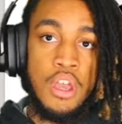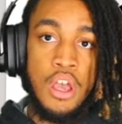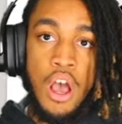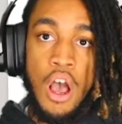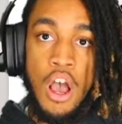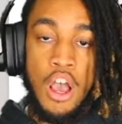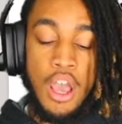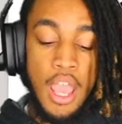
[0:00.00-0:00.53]

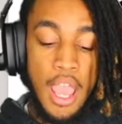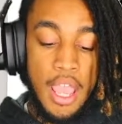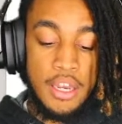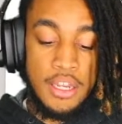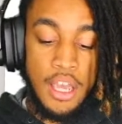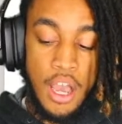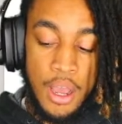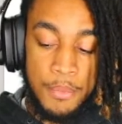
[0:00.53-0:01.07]

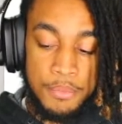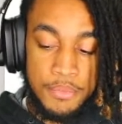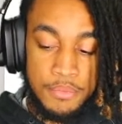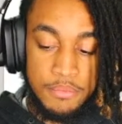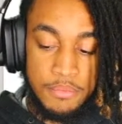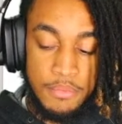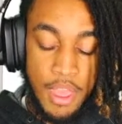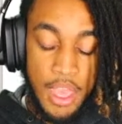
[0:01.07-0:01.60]
and
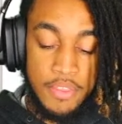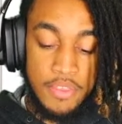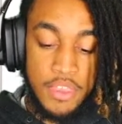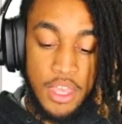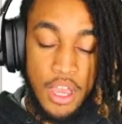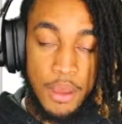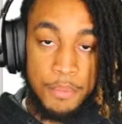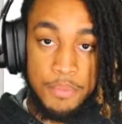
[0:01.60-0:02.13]

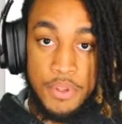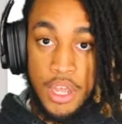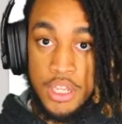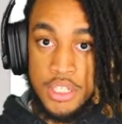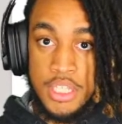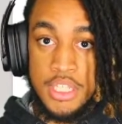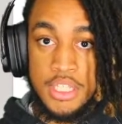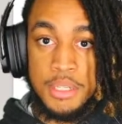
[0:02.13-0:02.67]
the
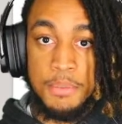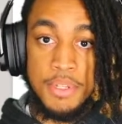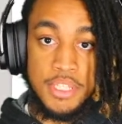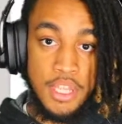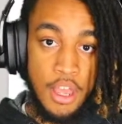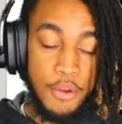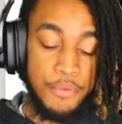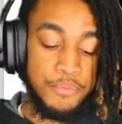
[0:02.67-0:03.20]
system
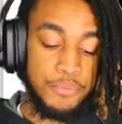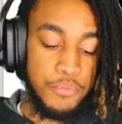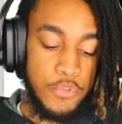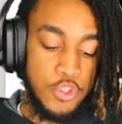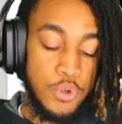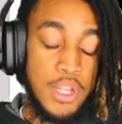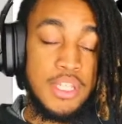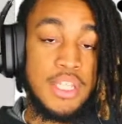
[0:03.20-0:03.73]
itself.
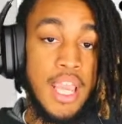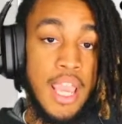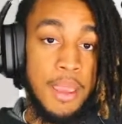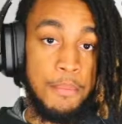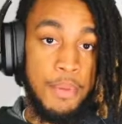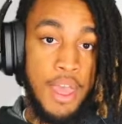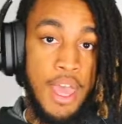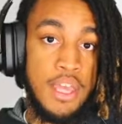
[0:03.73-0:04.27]
So that's Game
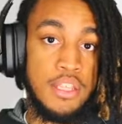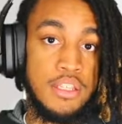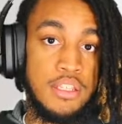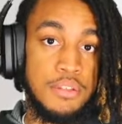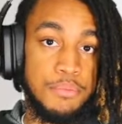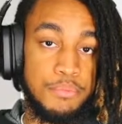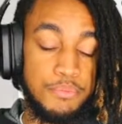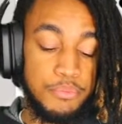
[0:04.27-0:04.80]
Pass.
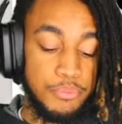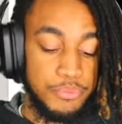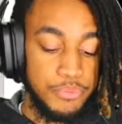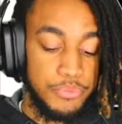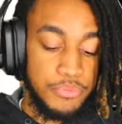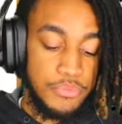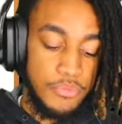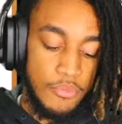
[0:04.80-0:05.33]

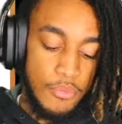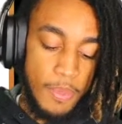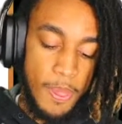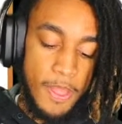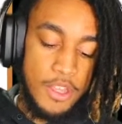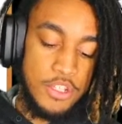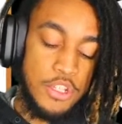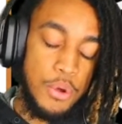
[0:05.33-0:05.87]

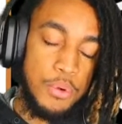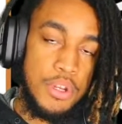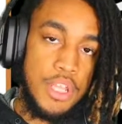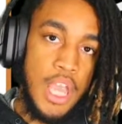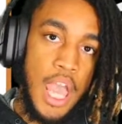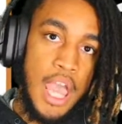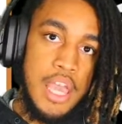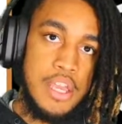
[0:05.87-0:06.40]

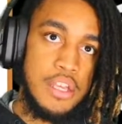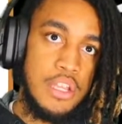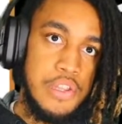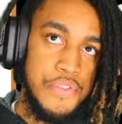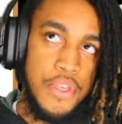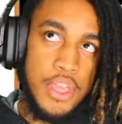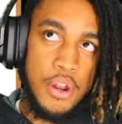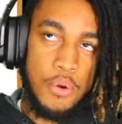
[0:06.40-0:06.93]
Sony,
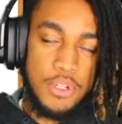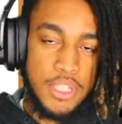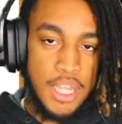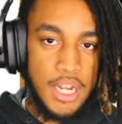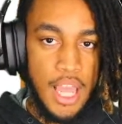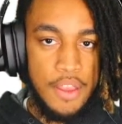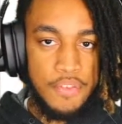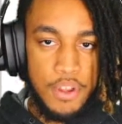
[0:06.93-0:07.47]
they don't
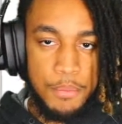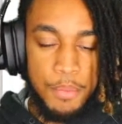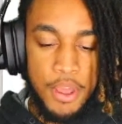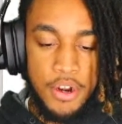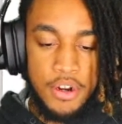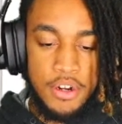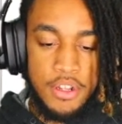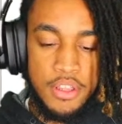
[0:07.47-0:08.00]
exactly have a
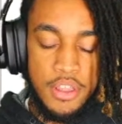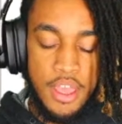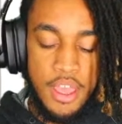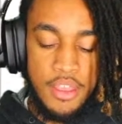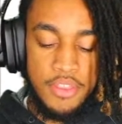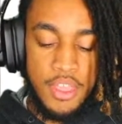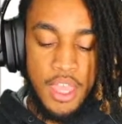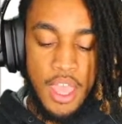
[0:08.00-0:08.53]
competitor to
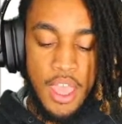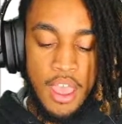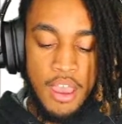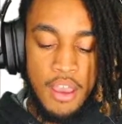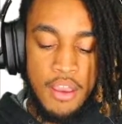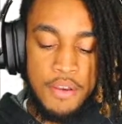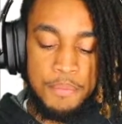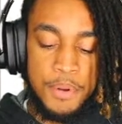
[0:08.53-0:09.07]
that. They
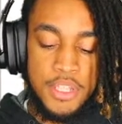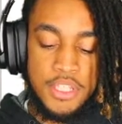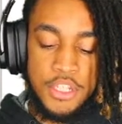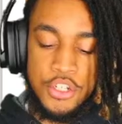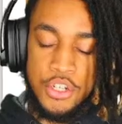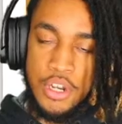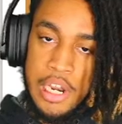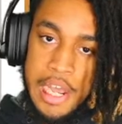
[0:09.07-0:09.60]
have
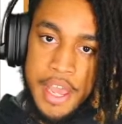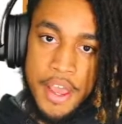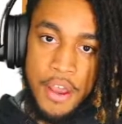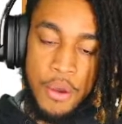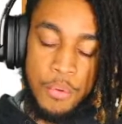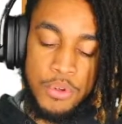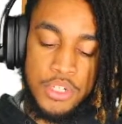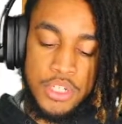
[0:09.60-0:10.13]
PlayStation
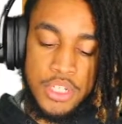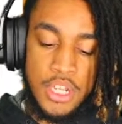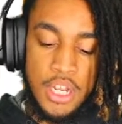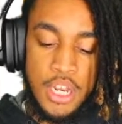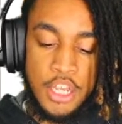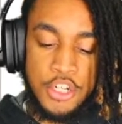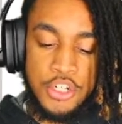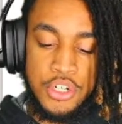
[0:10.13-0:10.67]
Now, which is a
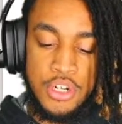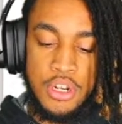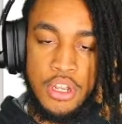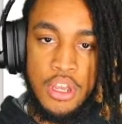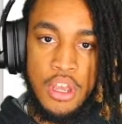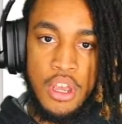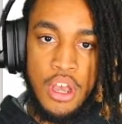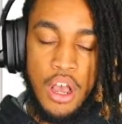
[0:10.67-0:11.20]
collection
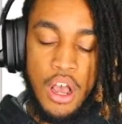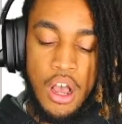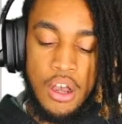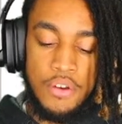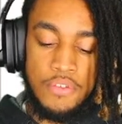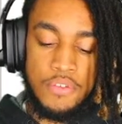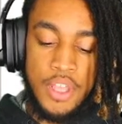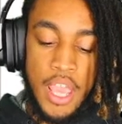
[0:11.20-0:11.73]

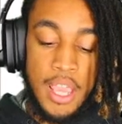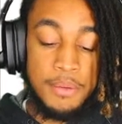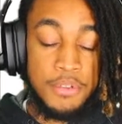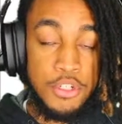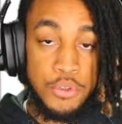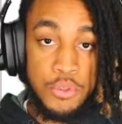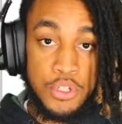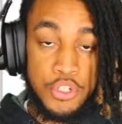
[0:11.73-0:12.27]
of games
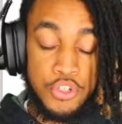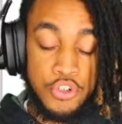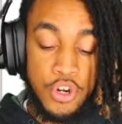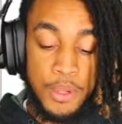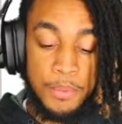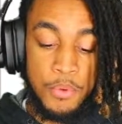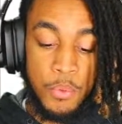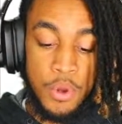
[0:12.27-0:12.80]
that you can
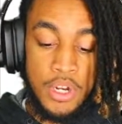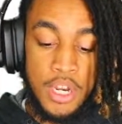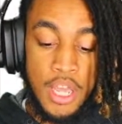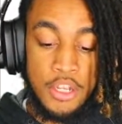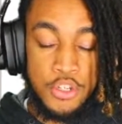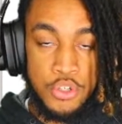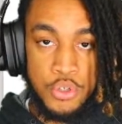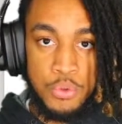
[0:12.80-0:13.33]
stream and
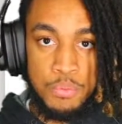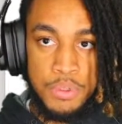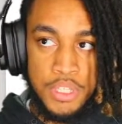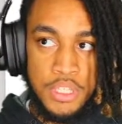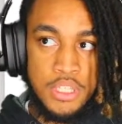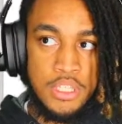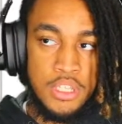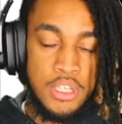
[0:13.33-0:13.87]
whatnot to
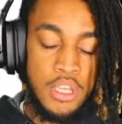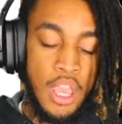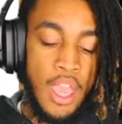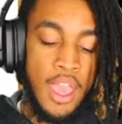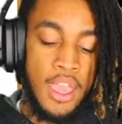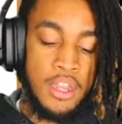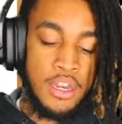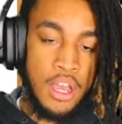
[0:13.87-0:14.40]
PC
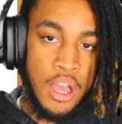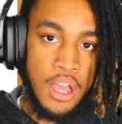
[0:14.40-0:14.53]
and